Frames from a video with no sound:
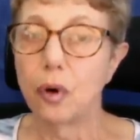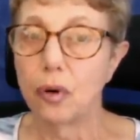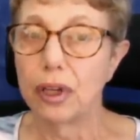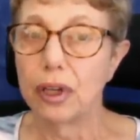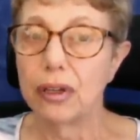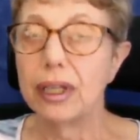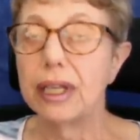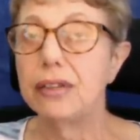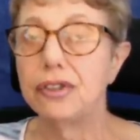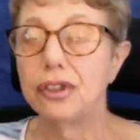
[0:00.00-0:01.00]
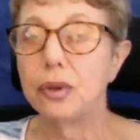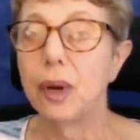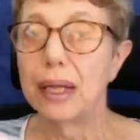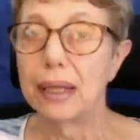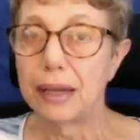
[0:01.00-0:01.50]
oil into
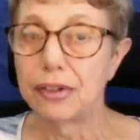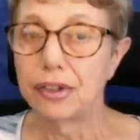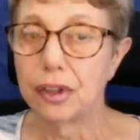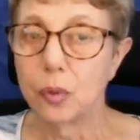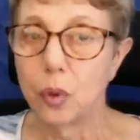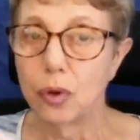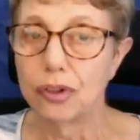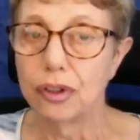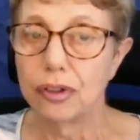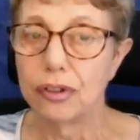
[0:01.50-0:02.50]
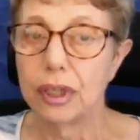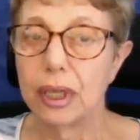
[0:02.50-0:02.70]
Alaskan waters.